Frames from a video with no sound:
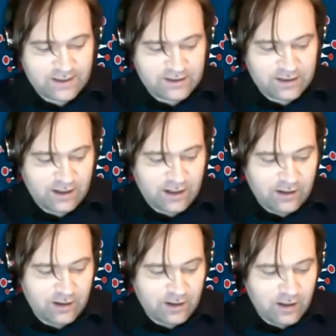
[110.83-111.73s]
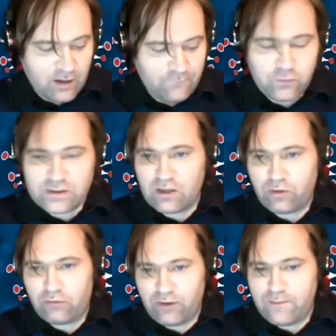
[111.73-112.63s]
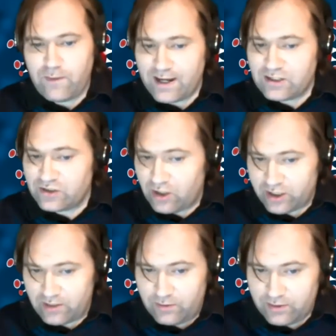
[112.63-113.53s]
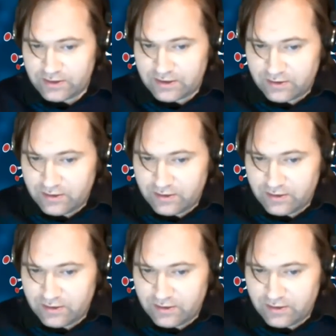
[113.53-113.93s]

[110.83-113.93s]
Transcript: It's a 43-page document.